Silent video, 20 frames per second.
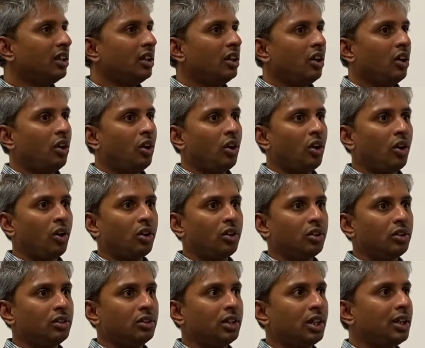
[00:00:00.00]
Or
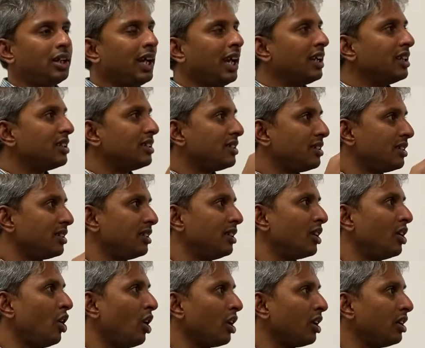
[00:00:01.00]
the tents, the
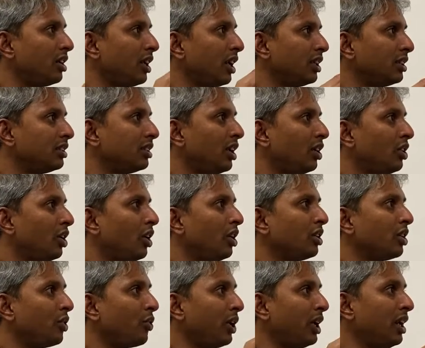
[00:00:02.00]
garden tents, or the
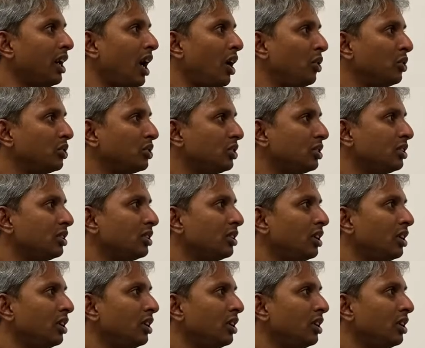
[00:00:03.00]
greenhouse.